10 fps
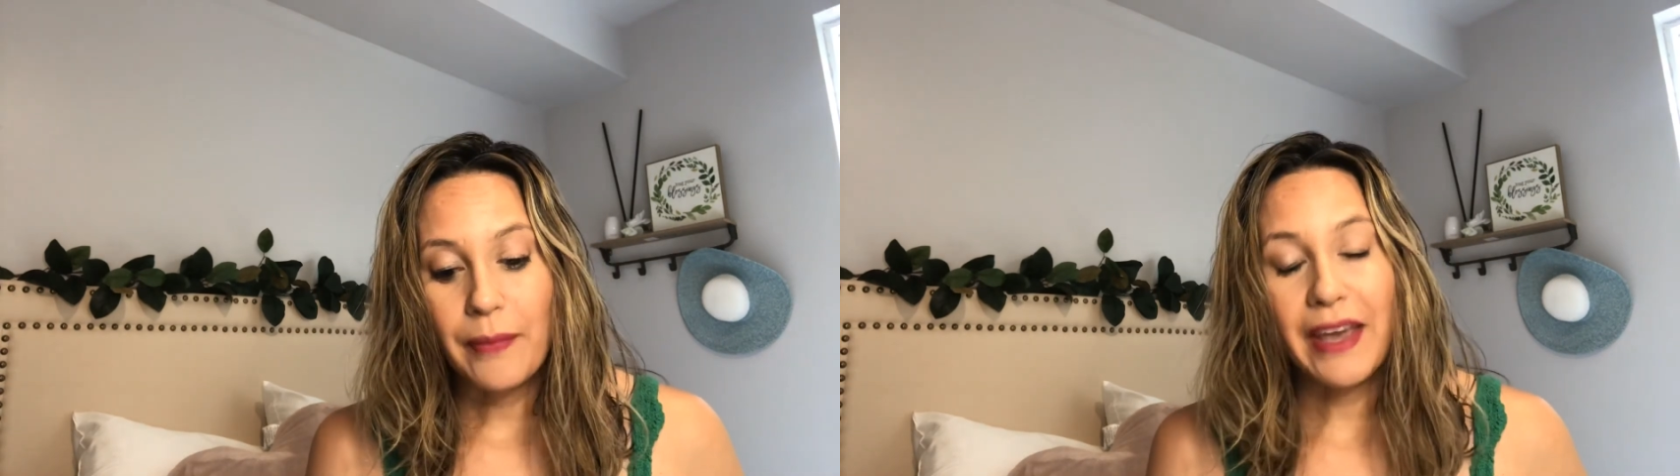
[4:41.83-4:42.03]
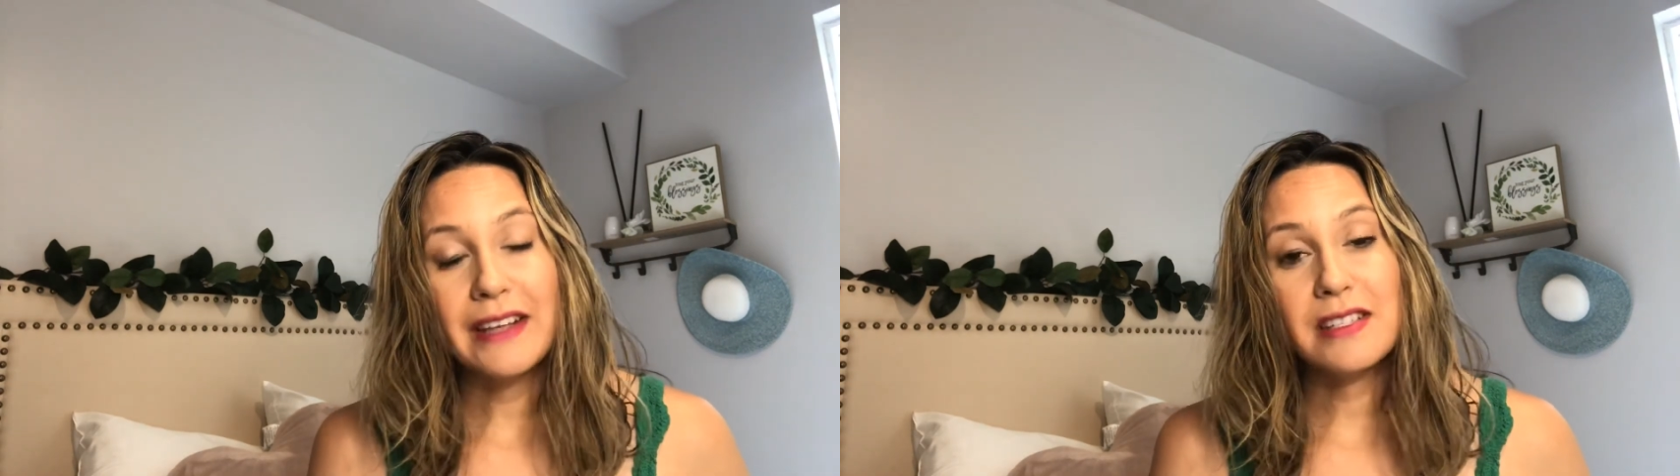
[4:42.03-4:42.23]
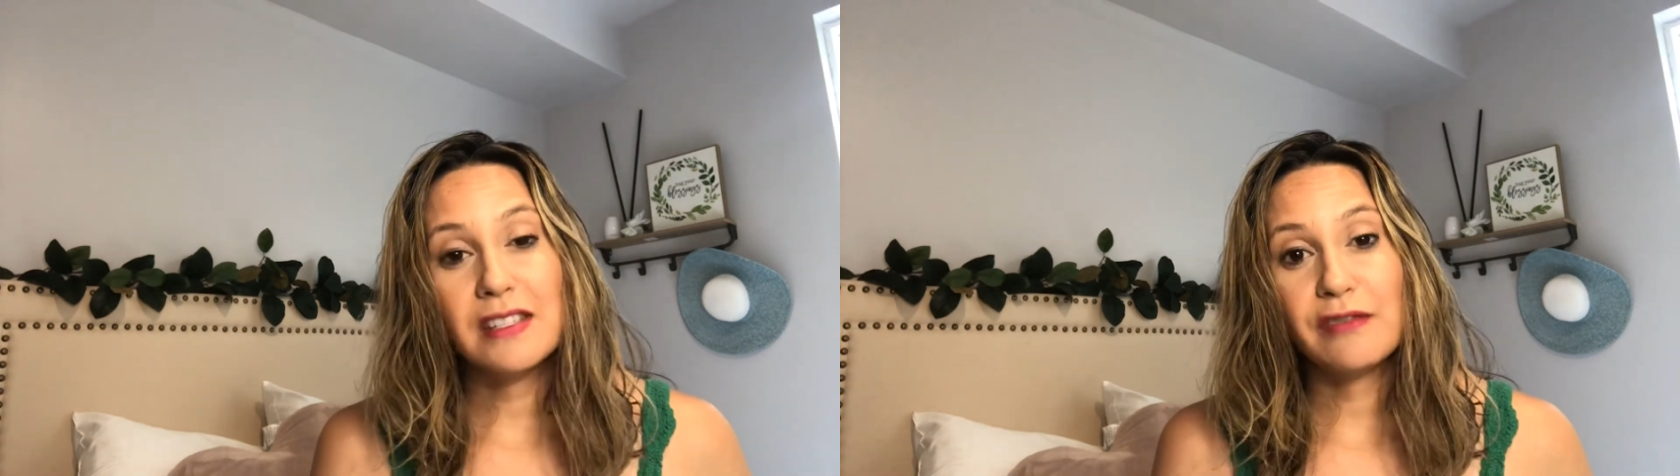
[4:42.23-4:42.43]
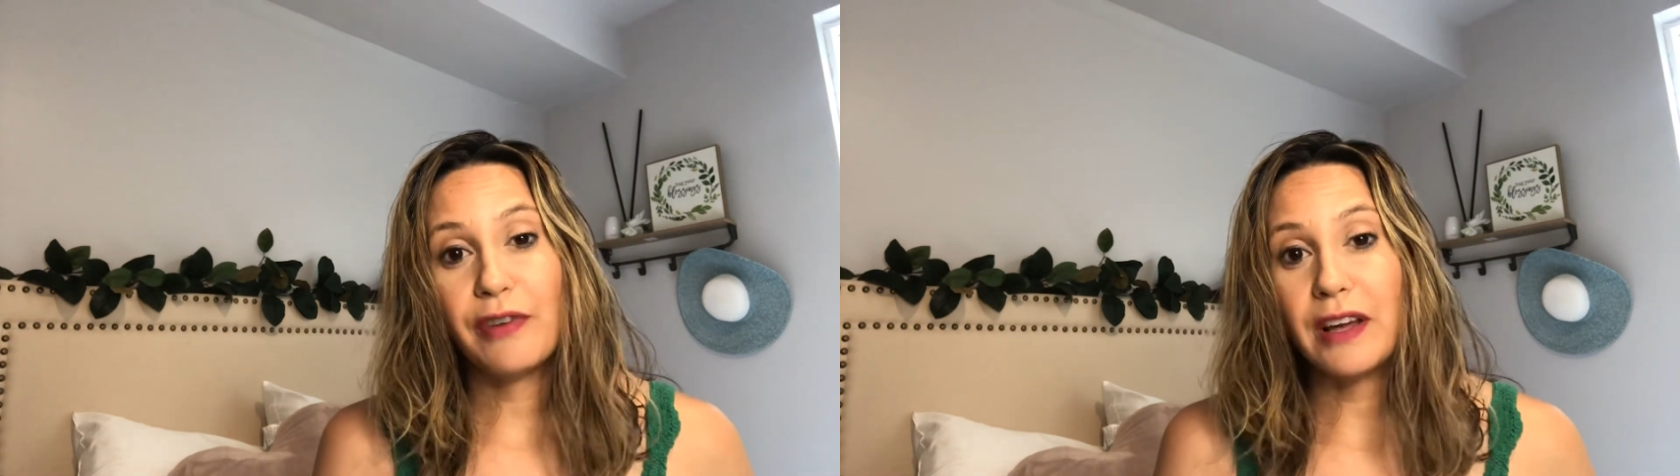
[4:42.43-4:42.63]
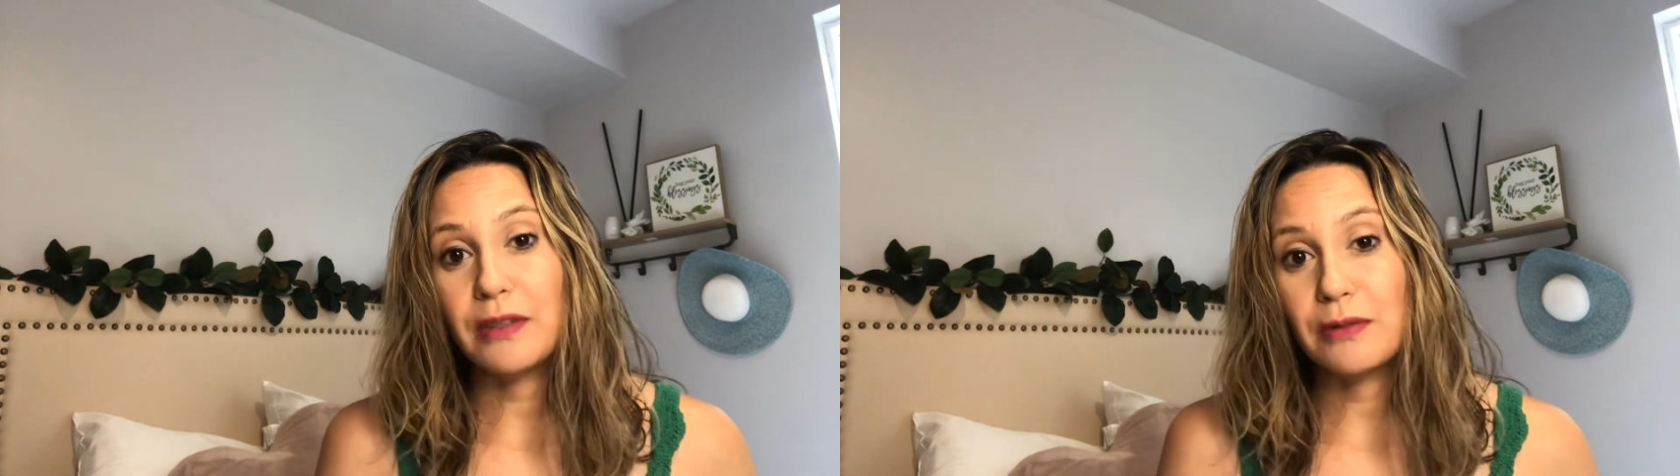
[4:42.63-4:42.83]
ages
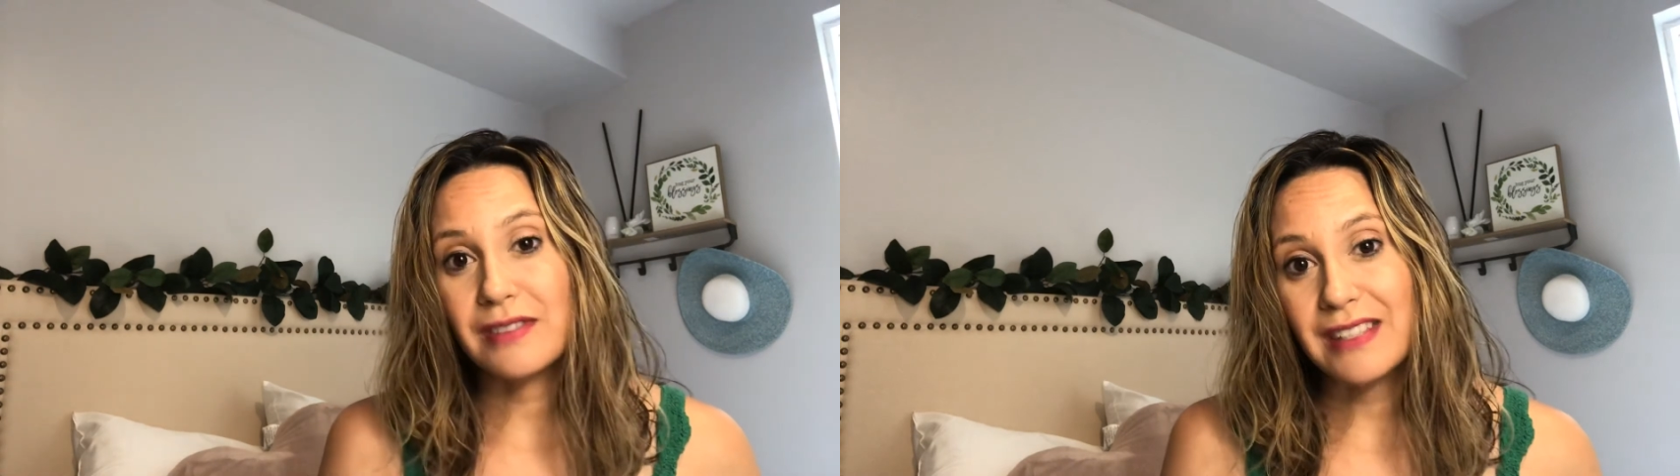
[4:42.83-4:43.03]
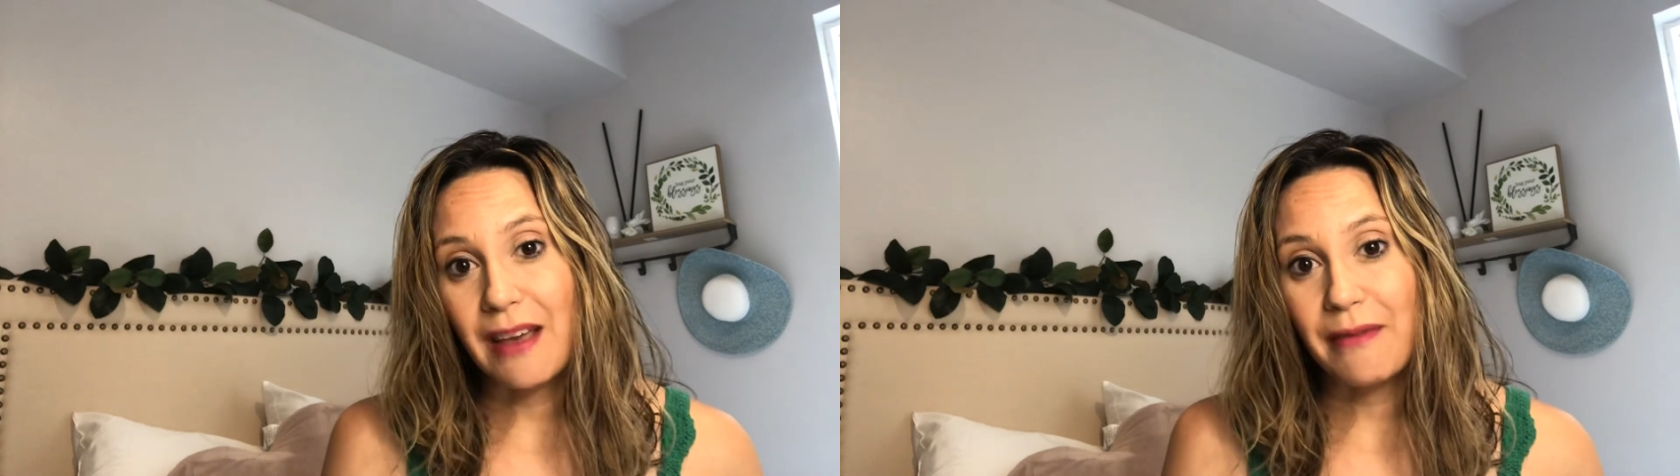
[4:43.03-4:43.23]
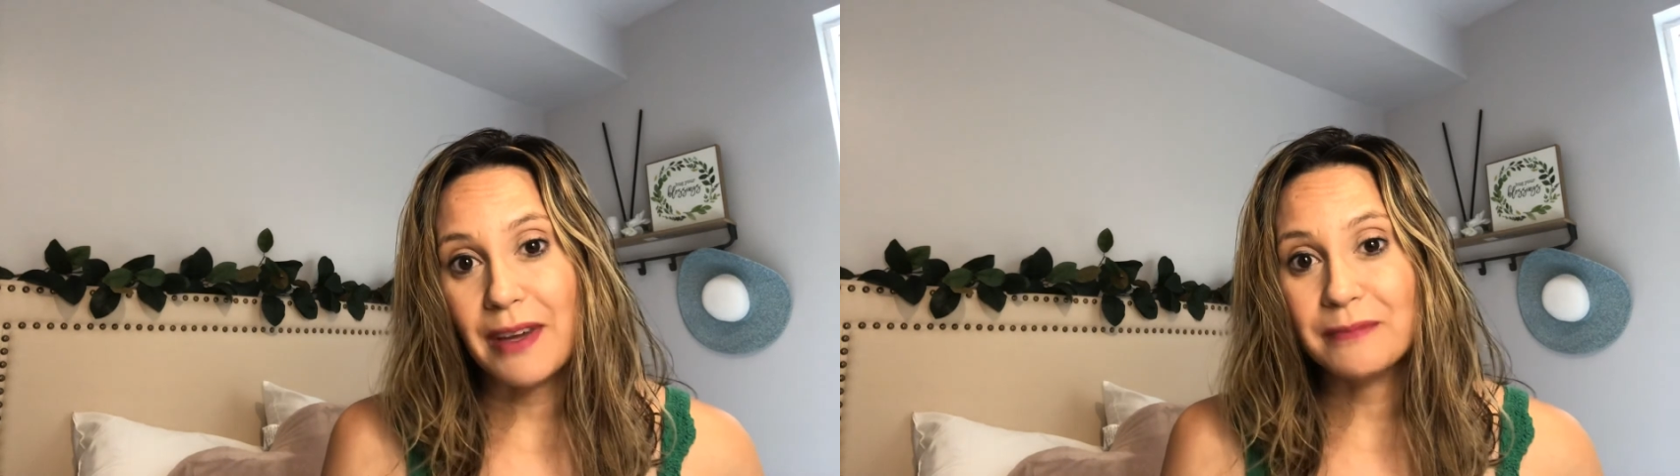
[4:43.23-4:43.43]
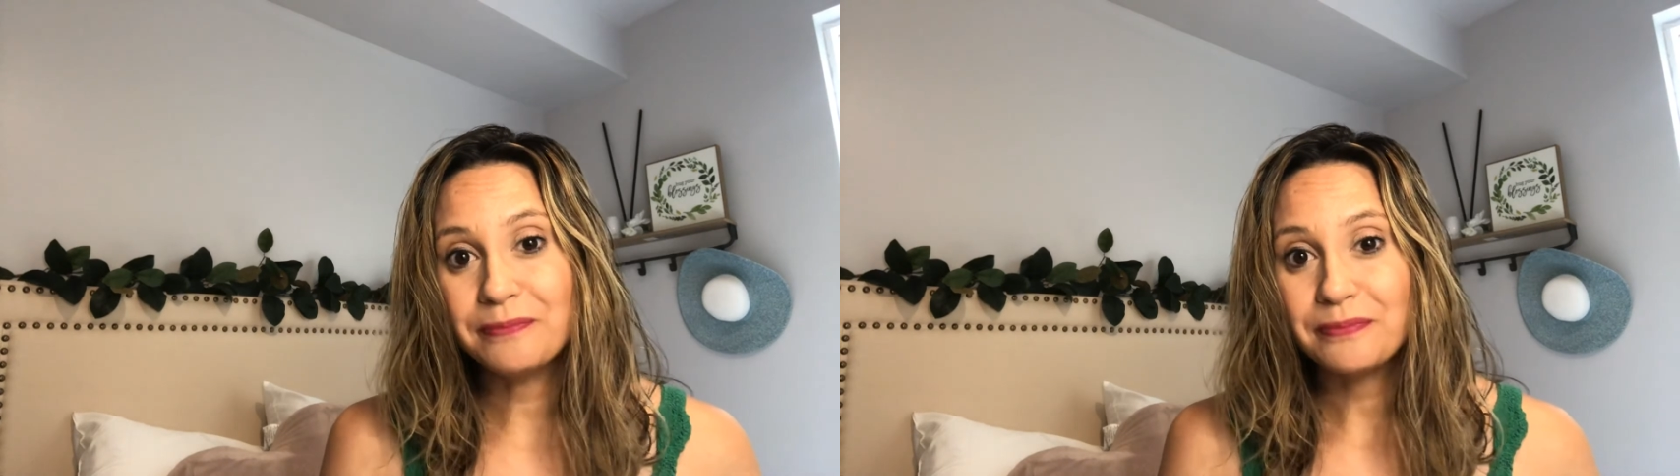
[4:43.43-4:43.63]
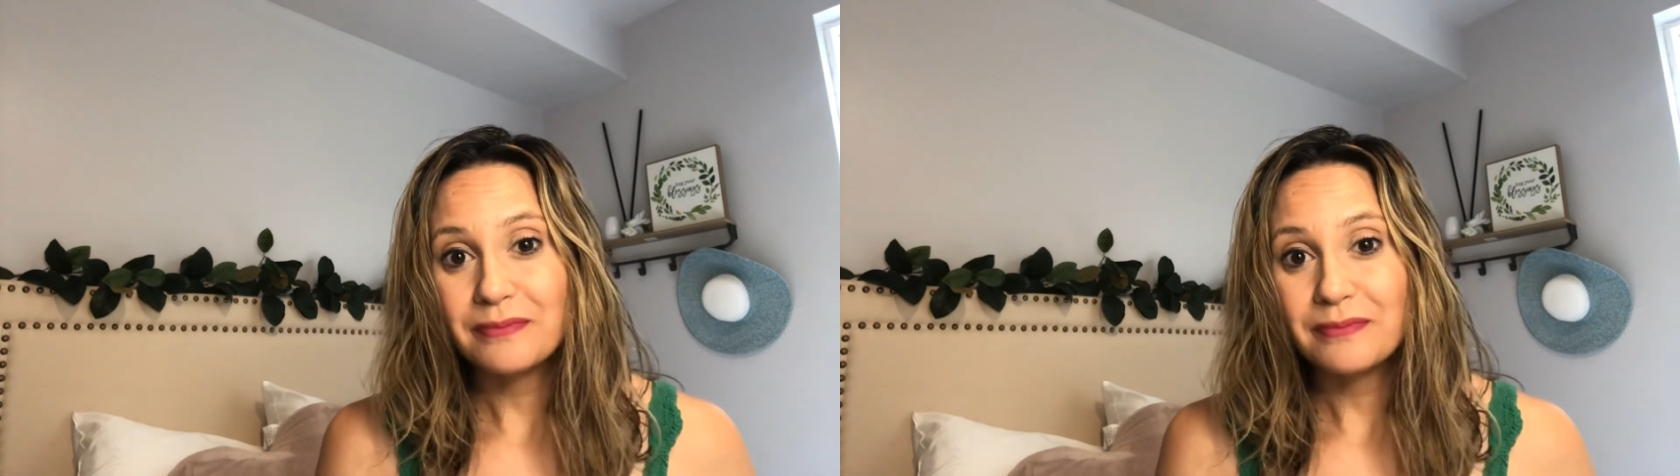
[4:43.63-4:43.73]
5 to 7.